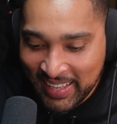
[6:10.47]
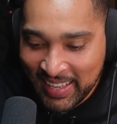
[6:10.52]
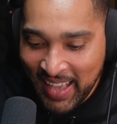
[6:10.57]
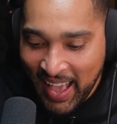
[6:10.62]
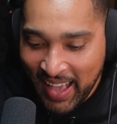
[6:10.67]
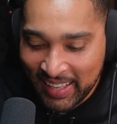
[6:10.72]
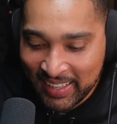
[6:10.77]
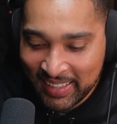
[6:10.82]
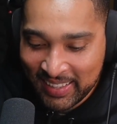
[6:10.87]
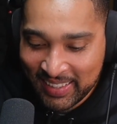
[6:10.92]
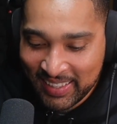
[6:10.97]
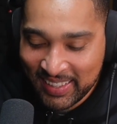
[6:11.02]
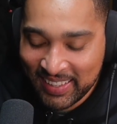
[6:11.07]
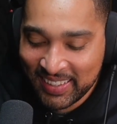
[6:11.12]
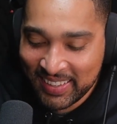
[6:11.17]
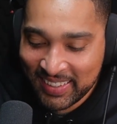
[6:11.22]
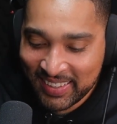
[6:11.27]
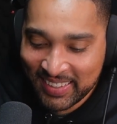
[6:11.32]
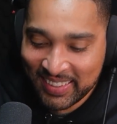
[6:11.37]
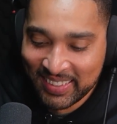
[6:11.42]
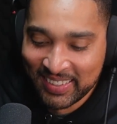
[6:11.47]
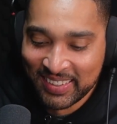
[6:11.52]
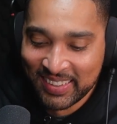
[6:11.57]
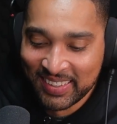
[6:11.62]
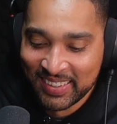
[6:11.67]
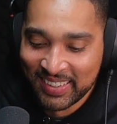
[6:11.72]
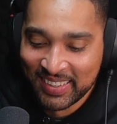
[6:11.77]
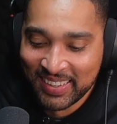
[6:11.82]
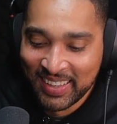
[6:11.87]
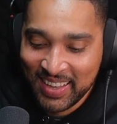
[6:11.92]
yak.
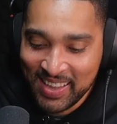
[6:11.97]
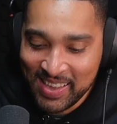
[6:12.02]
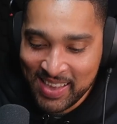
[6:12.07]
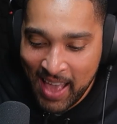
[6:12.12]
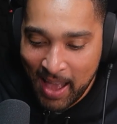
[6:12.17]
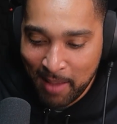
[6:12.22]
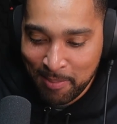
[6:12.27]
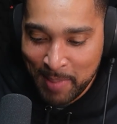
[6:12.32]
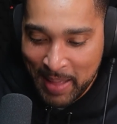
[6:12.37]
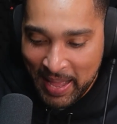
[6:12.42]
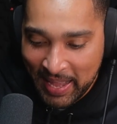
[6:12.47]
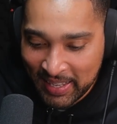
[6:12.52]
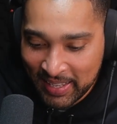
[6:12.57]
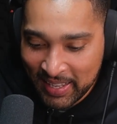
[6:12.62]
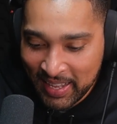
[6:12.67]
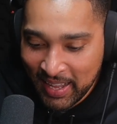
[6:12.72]
Yak pack.